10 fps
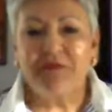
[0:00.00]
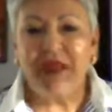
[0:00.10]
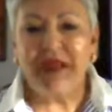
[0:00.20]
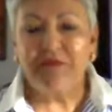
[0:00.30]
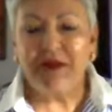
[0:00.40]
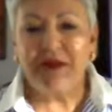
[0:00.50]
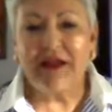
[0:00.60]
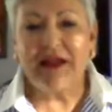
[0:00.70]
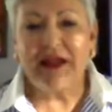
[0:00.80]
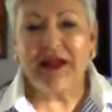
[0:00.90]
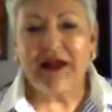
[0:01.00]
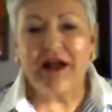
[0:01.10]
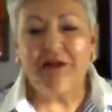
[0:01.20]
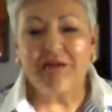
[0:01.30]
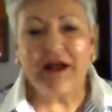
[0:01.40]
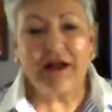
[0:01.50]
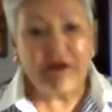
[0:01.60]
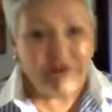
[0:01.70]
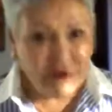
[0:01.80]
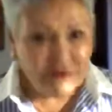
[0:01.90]
And a
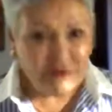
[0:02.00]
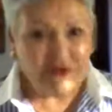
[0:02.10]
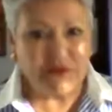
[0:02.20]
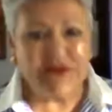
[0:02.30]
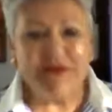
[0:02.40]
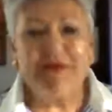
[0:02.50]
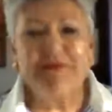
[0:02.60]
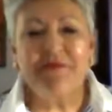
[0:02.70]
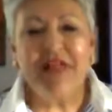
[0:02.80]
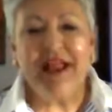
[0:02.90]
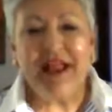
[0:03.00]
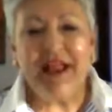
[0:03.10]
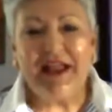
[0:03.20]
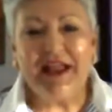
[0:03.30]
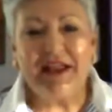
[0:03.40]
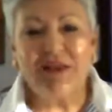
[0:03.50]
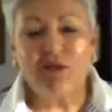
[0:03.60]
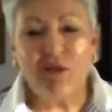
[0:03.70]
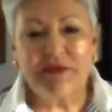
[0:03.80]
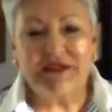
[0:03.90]
friend was with me, and the
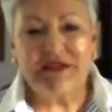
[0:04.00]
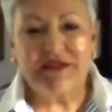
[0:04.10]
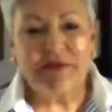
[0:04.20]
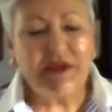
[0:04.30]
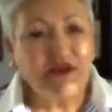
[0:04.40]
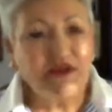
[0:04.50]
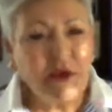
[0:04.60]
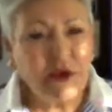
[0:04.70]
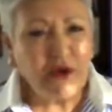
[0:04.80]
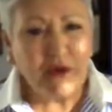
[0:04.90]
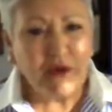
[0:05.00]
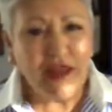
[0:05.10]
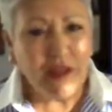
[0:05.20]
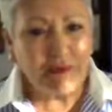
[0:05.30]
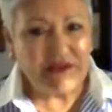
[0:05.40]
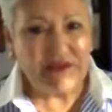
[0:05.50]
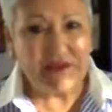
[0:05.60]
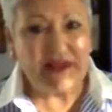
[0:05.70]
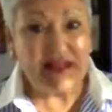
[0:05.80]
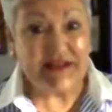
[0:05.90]
woman said to me, "Did you hear what happened to
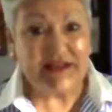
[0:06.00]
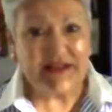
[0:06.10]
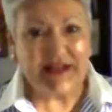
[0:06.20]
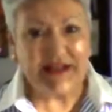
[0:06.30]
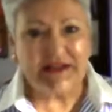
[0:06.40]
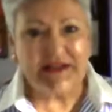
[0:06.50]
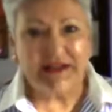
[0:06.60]
me last night?"